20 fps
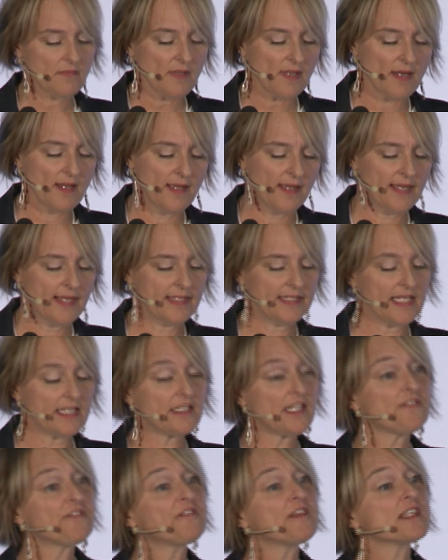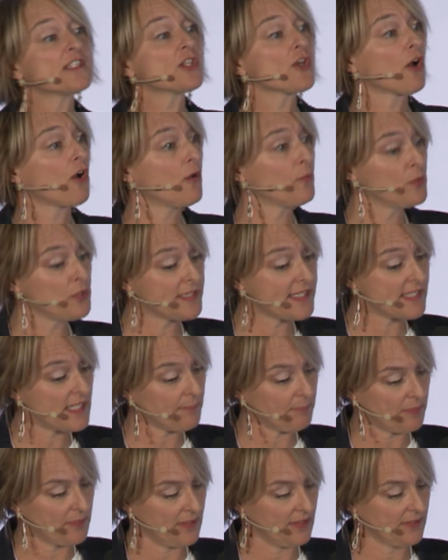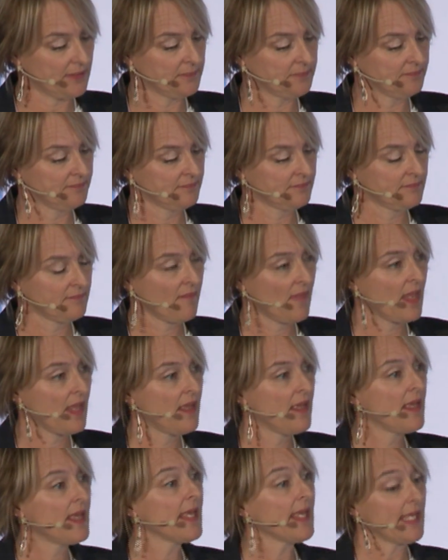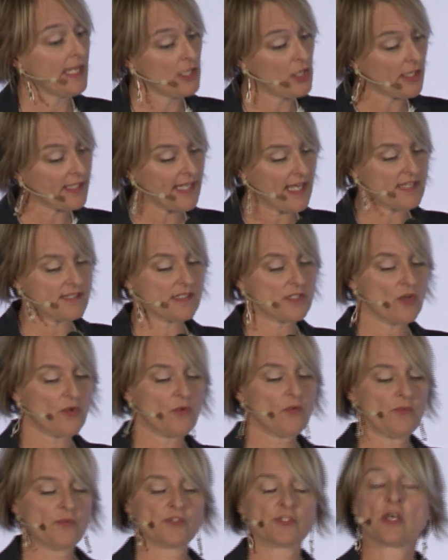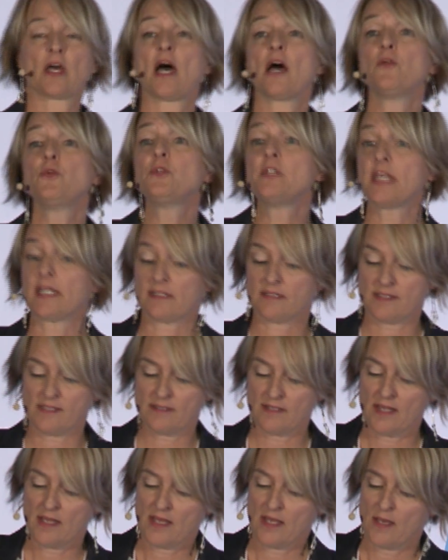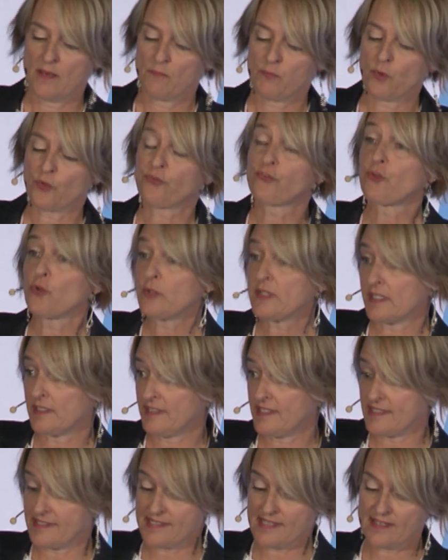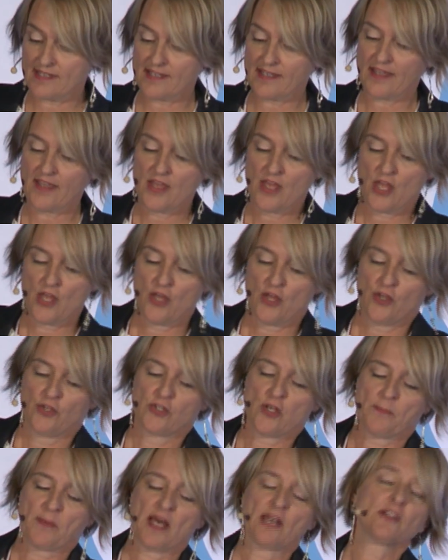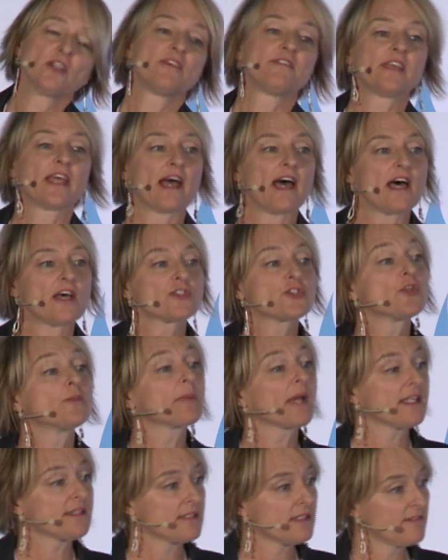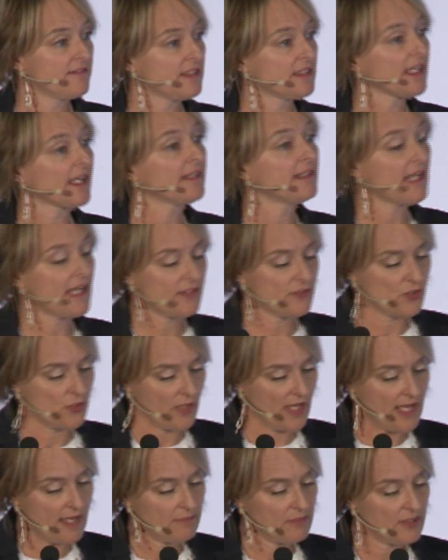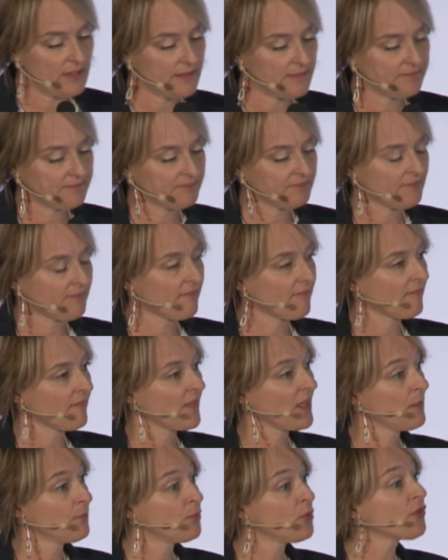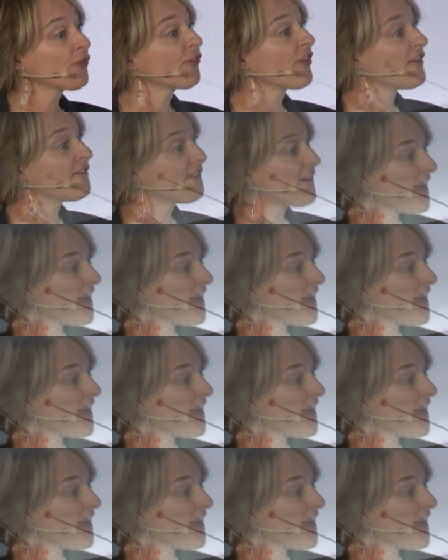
find themselves in the context of succession. They will face many challenges, and they'll have a unique opportunity for those who want to take the turn towards